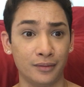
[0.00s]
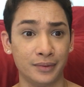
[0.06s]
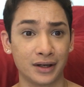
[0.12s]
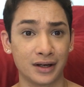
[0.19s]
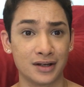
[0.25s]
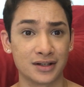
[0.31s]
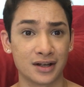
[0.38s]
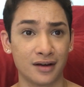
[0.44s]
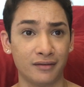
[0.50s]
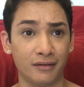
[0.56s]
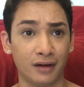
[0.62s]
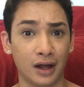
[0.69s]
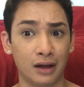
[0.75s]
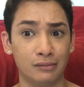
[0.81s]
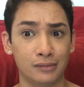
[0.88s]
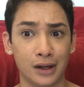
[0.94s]
because
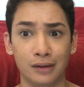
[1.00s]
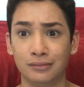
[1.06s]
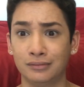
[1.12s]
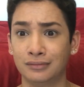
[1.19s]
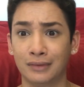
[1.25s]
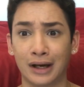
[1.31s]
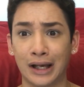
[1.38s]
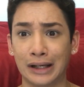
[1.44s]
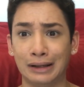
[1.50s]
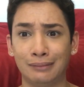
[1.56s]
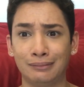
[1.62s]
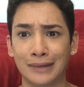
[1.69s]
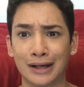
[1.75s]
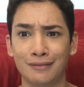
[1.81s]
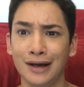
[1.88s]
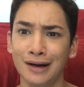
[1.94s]
I'm
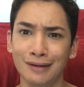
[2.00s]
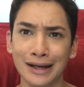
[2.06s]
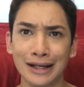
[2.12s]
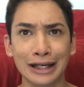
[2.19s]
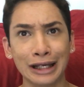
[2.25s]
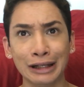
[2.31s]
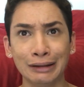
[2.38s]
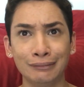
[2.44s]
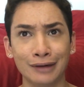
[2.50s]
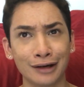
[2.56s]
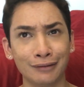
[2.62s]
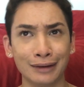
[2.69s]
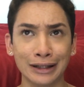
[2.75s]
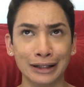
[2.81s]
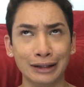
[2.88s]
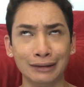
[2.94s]
like, what do I
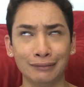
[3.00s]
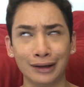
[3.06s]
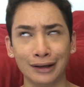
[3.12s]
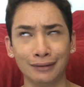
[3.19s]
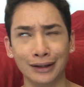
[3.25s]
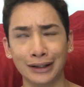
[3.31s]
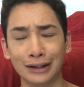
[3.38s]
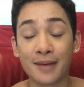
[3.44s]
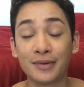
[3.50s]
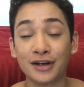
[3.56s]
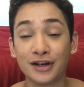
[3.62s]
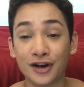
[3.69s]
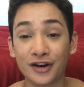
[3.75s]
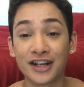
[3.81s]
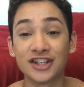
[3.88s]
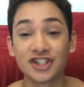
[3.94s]
do? I've
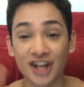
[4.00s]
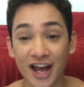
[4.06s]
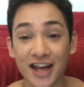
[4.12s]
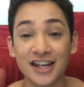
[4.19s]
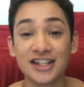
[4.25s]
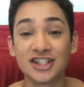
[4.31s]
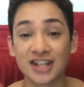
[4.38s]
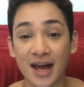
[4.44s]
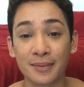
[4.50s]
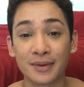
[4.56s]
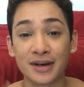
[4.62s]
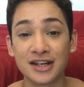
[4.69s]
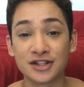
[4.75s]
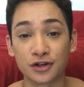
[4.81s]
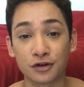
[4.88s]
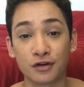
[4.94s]
been learning Chinese,
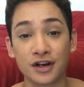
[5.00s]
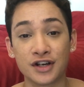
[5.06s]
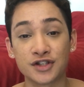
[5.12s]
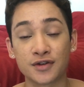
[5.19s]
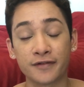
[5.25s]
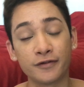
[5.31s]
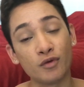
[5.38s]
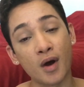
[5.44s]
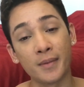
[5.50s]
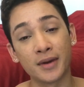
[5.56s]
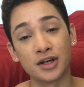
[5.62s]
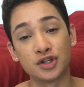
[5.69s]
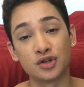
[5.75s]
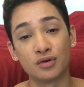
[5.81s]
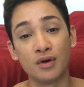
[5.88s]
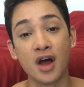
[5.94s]
Japanese, and Korean, so if you want me
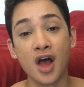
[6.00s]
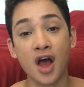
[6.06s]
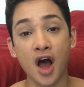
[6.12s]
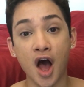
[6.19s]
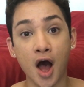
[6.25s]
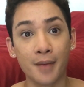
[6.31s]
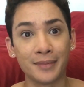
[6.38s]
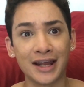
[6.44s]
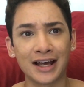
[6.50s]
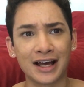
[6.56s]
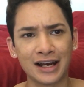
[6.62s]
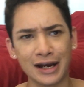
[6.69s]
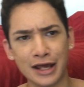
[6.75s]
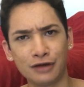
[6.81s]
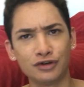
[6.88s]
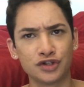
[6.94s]
to do like a
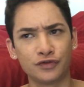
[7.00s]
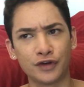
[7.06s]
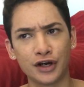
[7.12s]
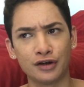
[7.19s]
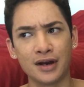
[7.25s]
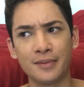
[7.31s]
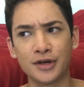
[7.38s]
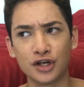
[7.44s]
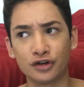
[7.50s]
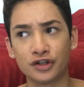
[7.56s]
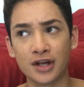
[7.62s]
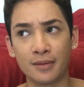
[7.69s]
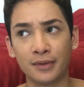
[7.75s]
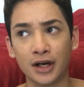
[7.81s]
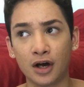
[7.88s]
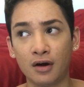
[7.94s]
language video, let me know
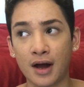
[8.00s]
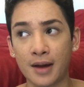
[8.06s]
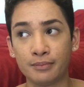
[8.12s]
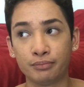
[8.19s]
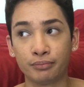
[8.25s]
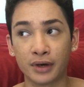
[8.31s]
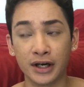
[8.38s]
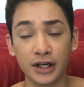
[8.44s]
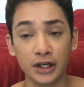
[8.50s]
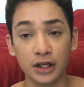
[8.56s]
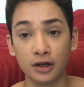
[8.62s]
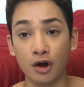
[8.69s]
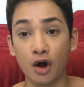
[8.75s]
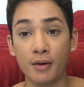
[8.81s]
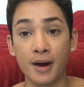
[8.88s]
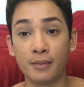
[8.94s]
down below.
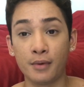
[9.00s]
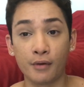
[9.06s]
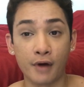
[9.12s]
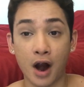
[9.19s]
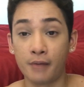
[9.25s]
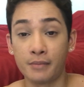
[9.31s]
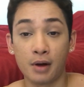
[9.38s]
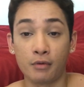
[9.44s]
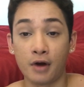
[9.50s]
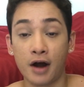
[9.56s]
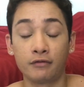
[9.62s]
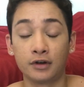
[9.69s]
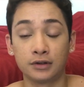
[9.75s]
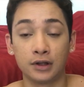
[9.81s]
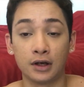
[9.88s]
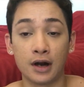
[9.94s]
I'm alright
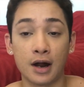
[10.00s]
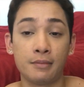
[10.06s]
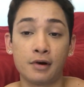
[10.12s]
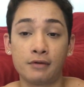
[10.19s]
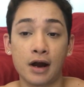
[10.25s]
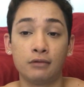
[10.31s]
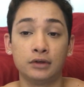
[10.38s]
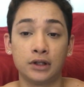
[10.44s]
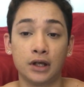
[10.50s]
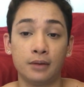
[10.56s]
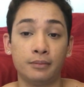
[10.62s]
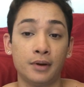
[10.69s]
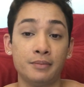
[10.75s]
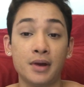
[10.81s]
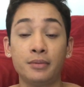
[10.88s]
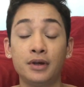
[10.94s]
with it,
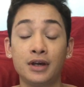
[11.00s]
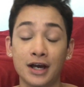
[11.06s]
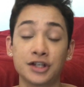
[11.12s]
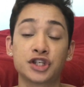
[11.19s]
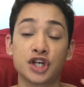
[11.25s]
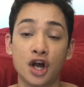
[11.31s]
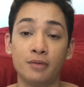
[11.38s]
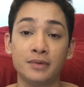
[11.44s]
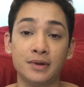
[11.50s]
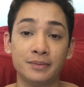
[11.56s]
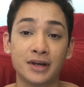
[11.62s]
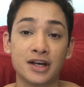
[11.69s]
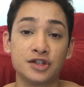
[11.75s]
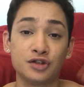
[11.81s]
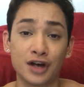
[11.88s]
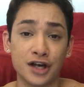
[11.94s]
but maybe you guys can help me
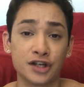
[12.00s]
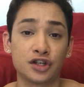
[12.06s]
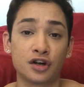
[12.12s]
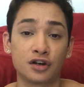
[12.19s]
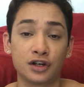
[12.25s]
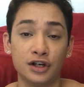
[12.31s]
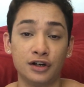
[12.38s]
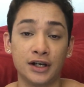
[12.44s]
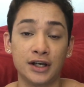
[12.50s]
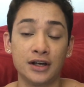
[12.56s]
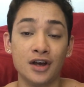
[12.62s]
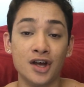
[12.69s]
because you guys are clearly